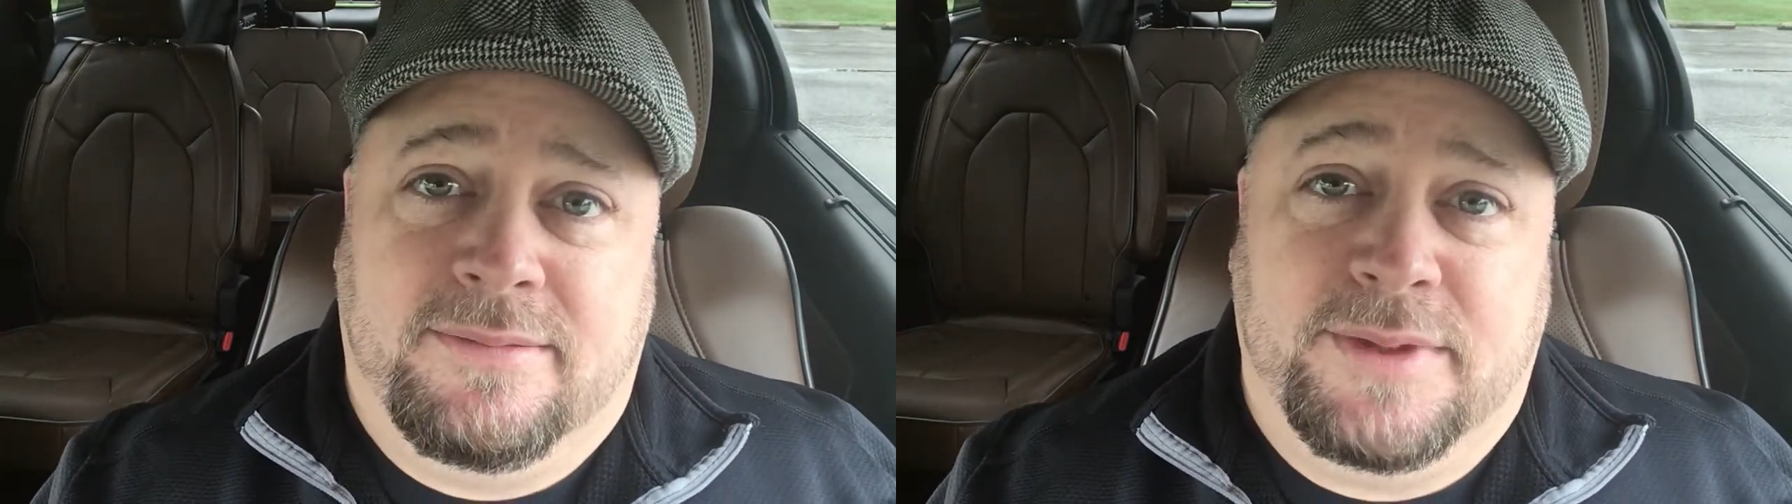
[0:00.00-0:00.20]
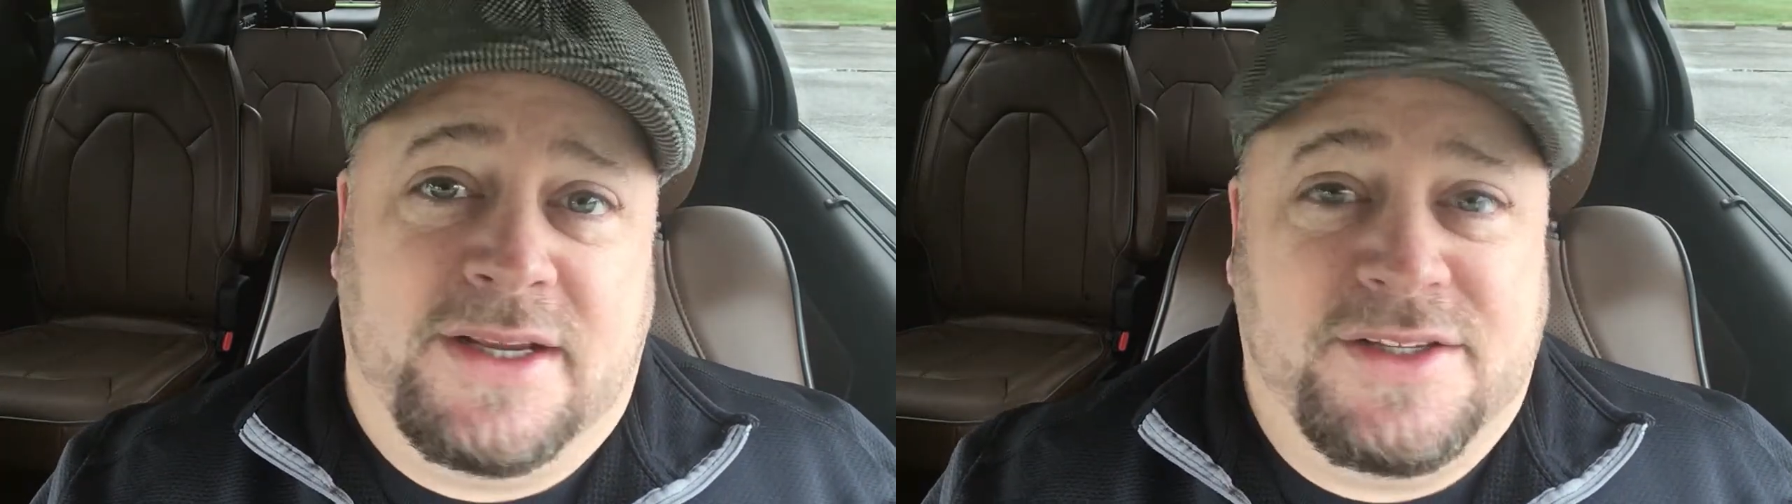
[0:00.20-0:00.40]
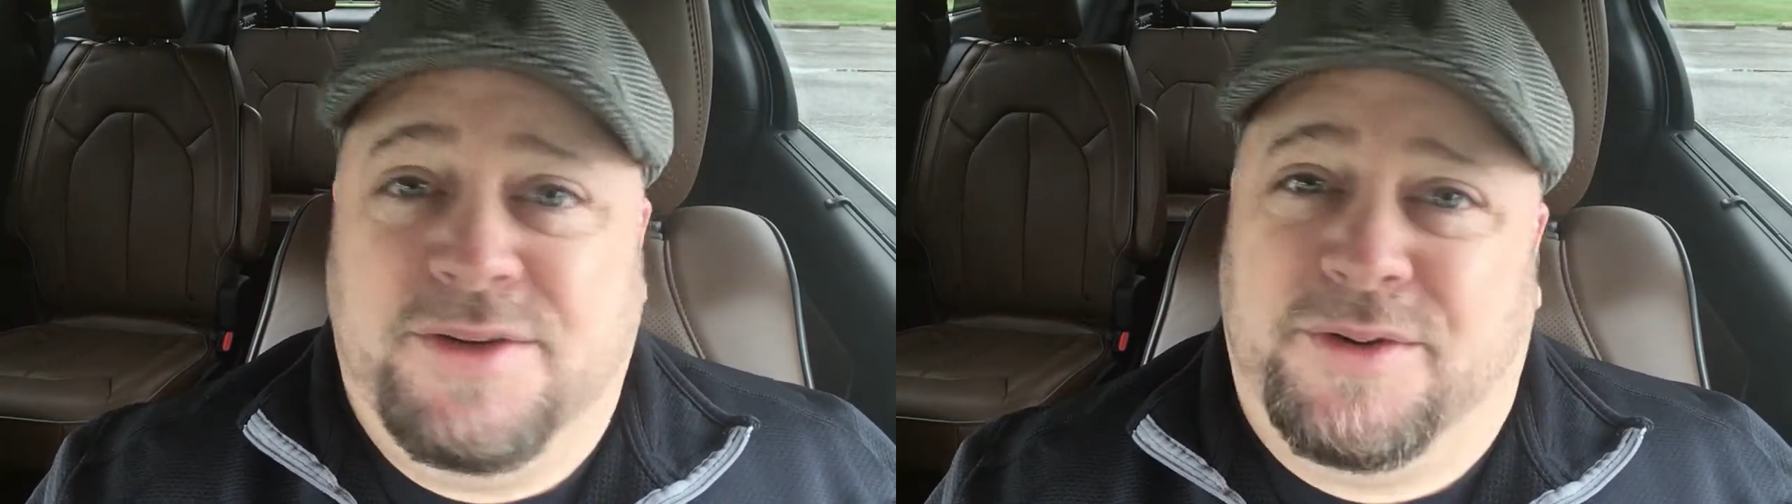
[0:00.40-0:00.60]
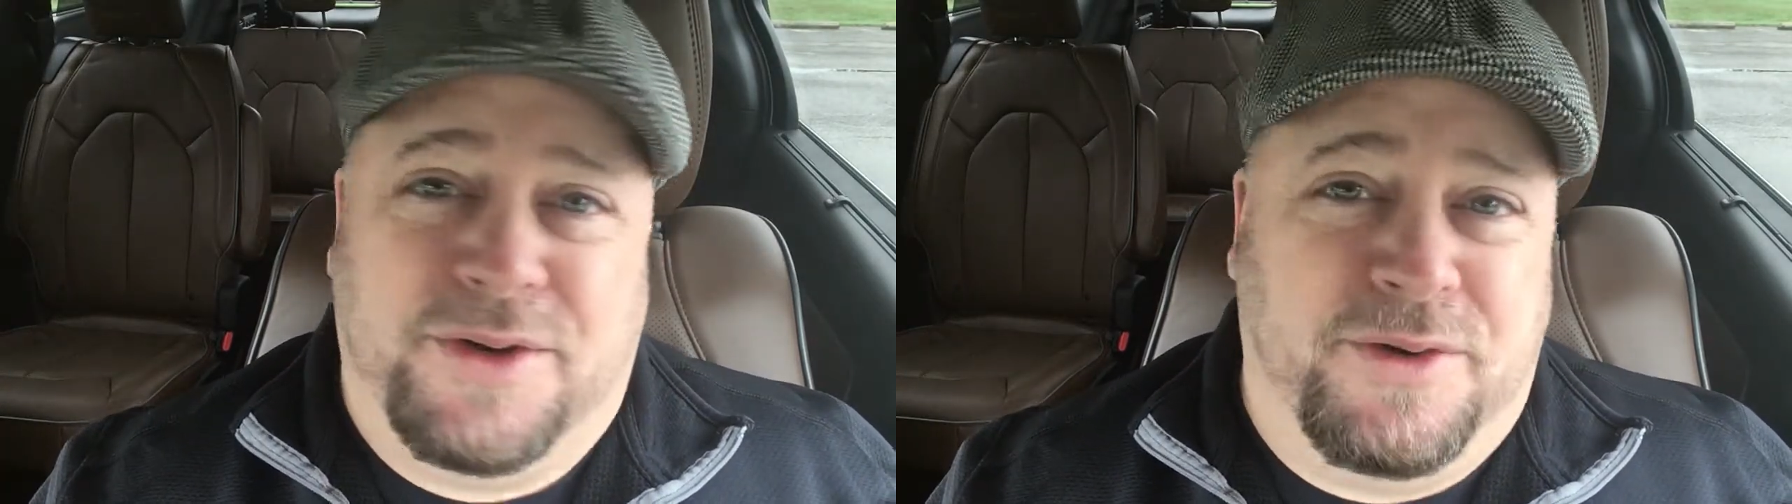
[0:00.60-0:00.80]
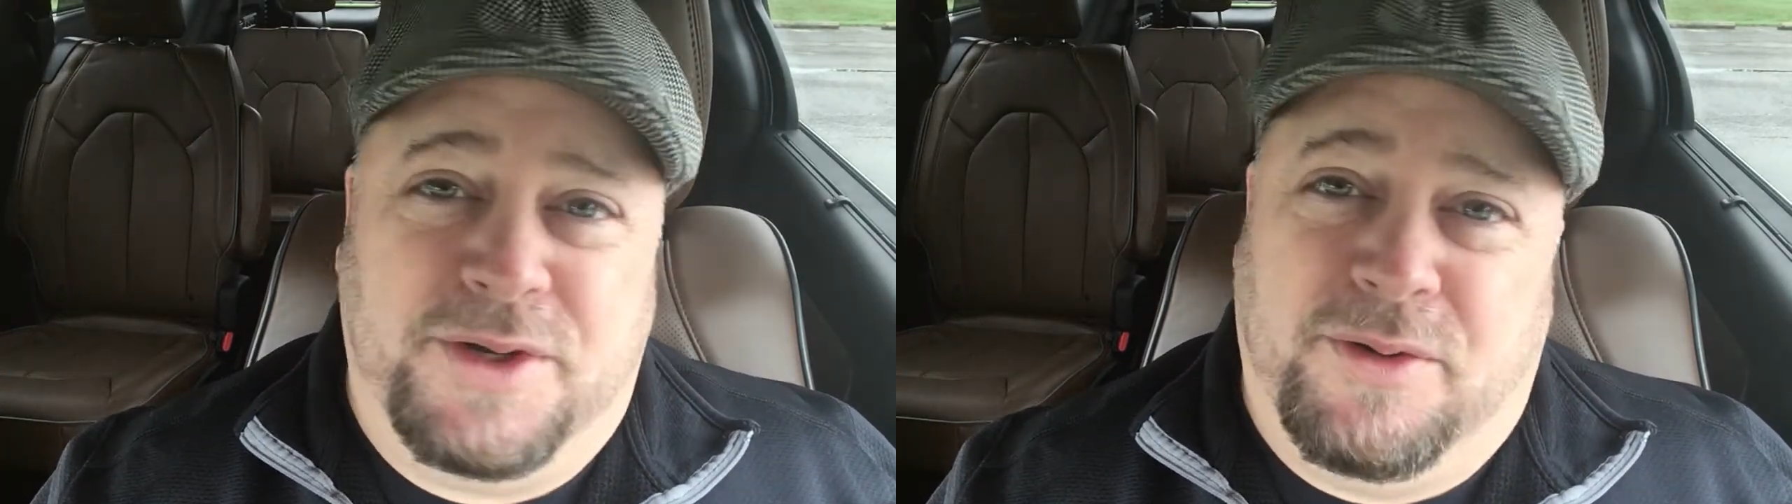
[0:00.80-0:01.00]
Because you don't
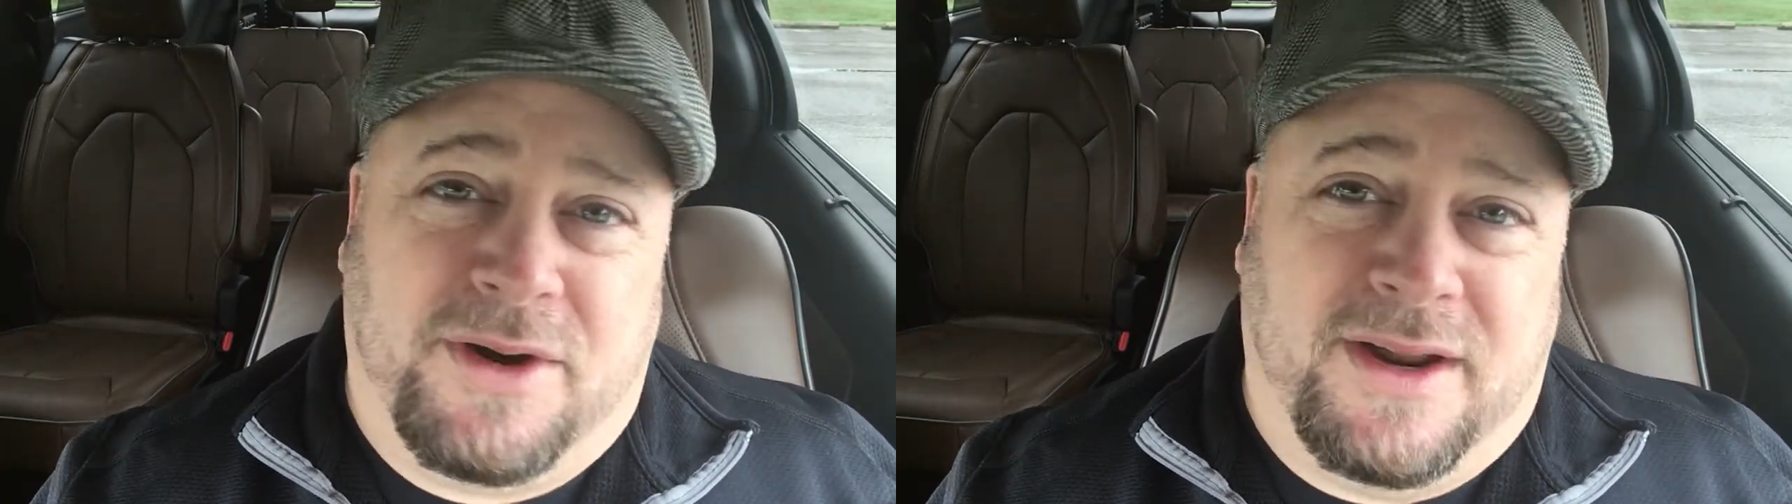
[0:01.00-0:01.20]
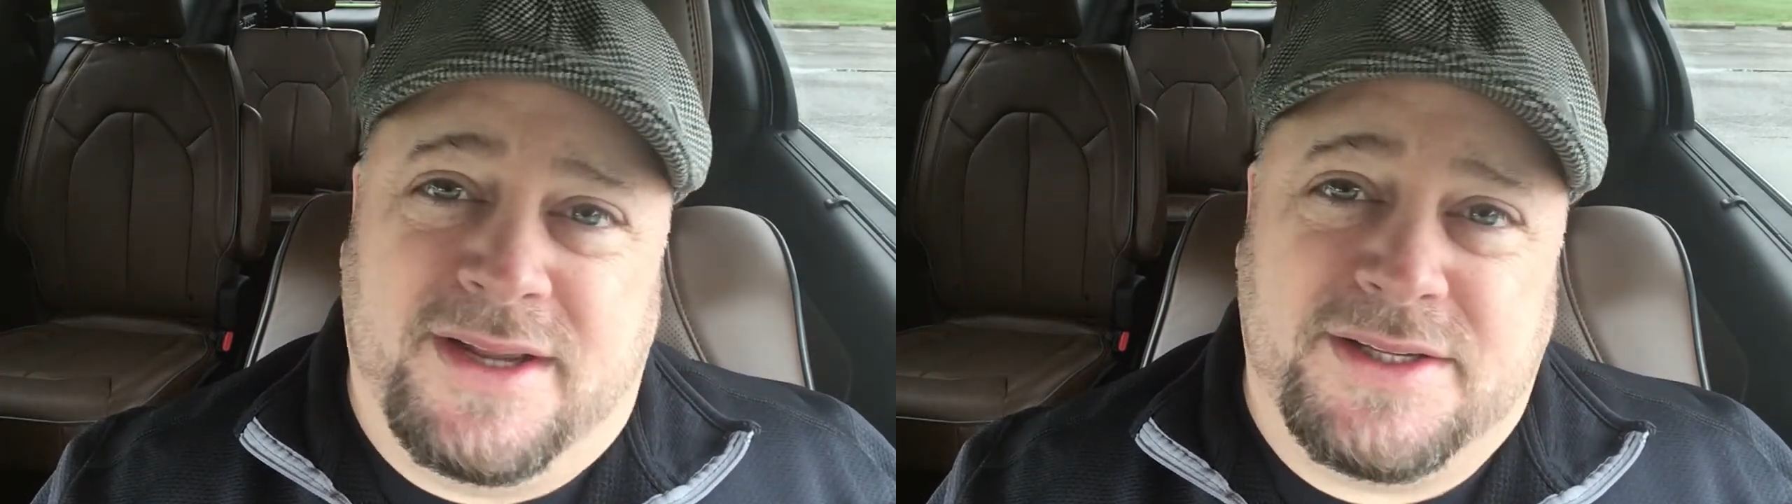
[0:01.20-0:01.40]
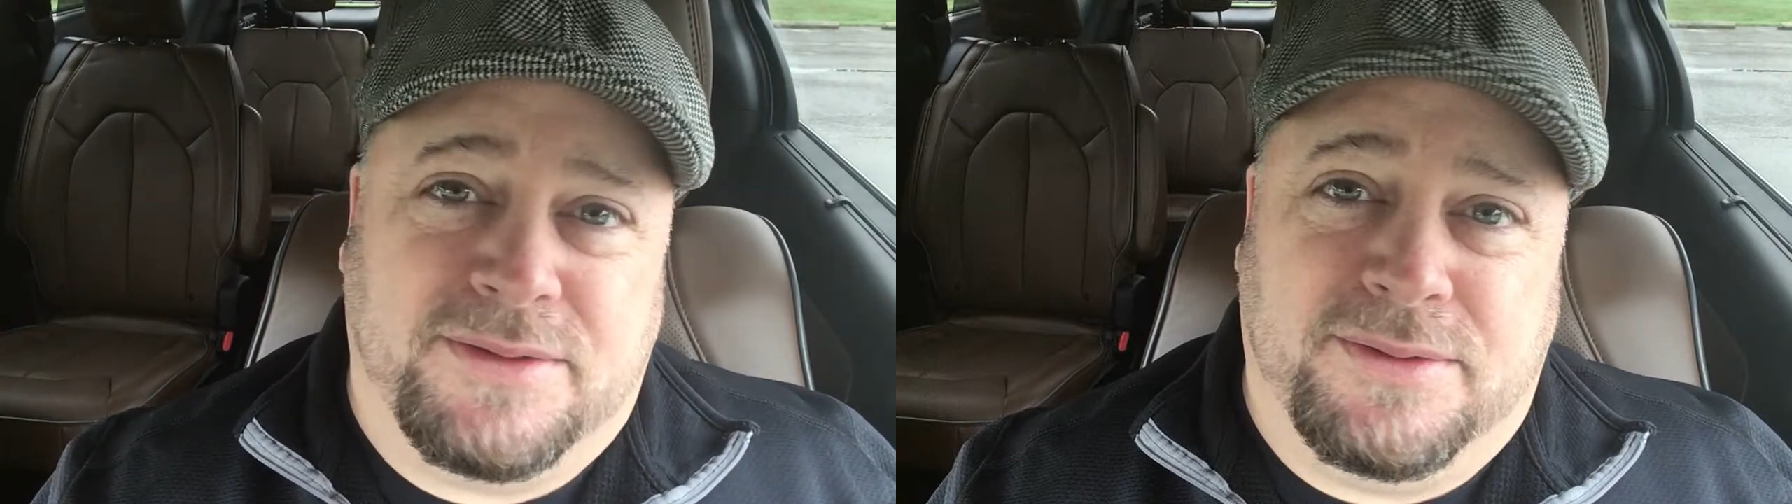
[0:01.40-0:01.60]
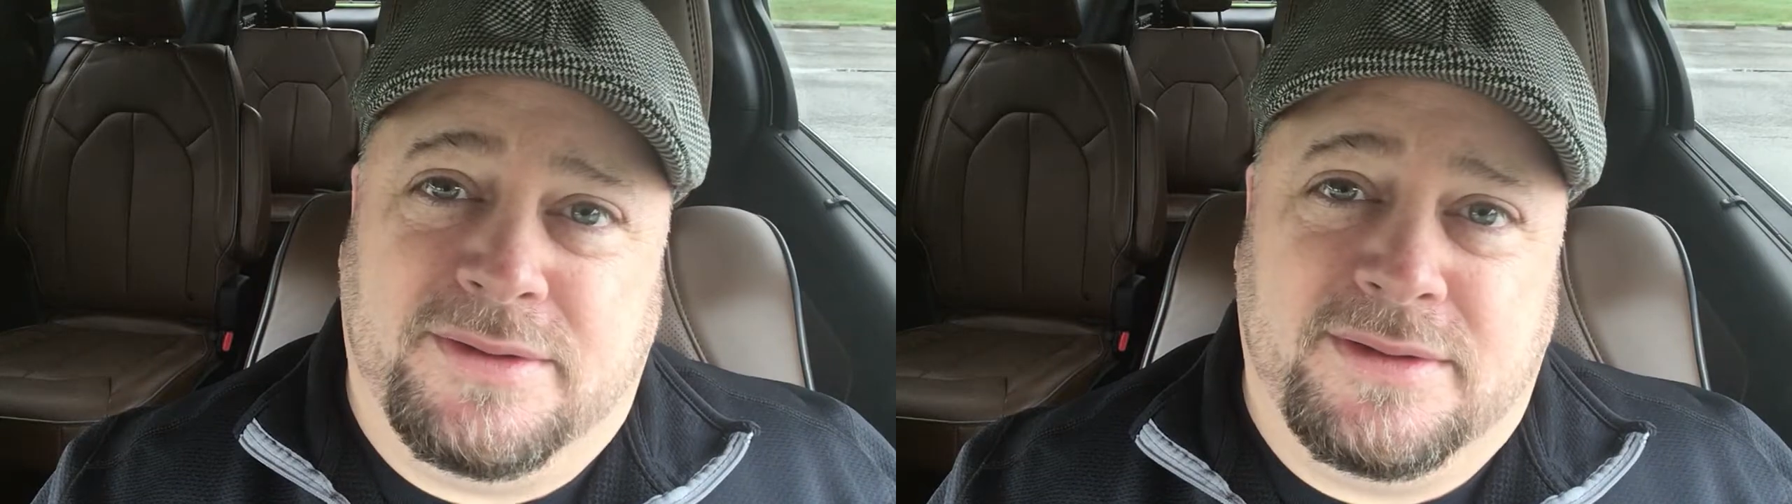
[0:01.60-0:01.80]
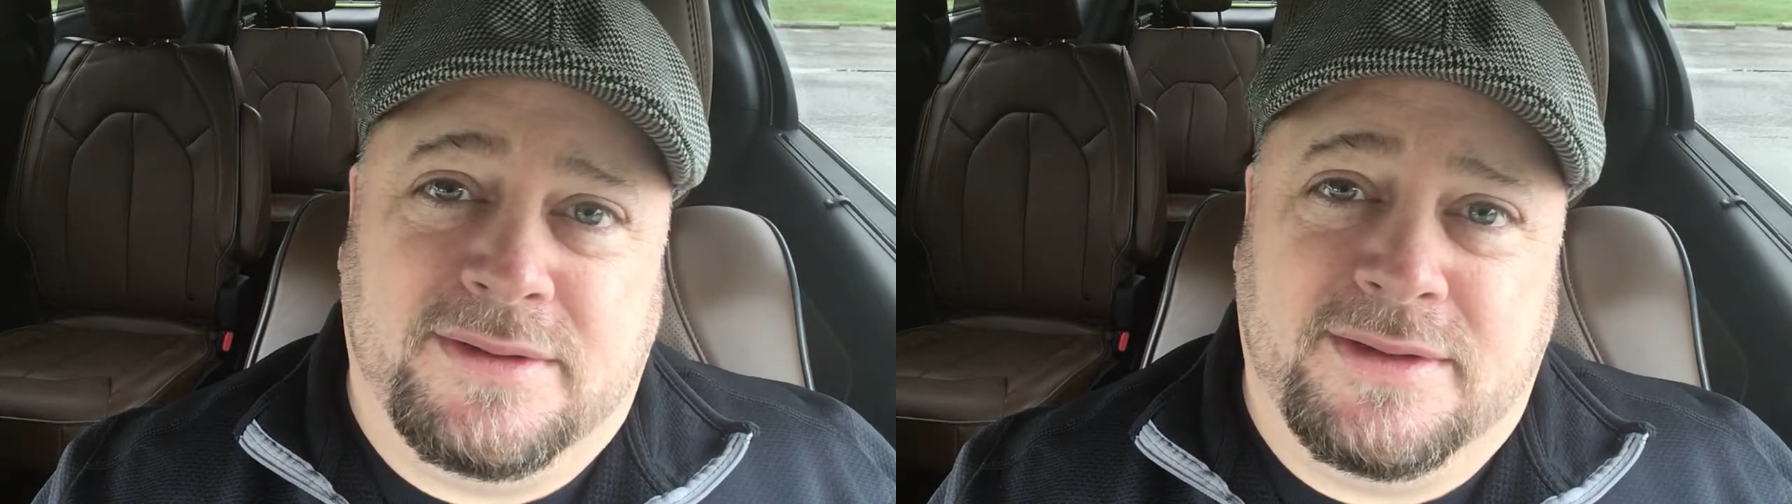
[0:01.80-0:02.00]
know who you are in high school.